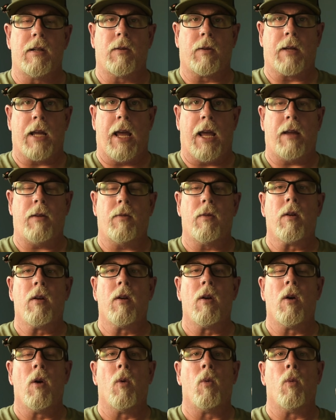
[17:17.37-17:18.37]
Okay.
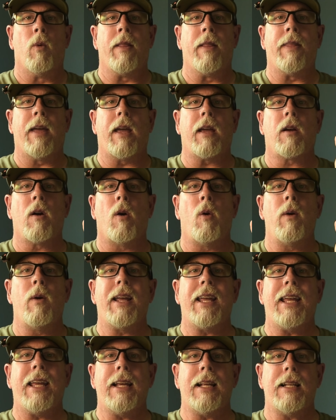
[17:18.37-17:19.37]
When they
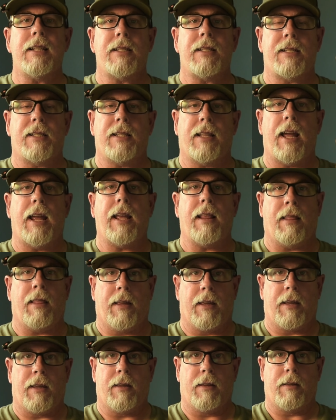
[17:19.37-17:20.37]
go in
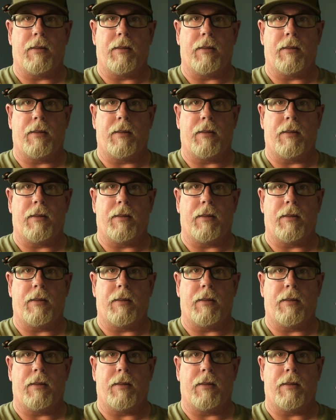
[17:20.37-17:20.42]
slightly,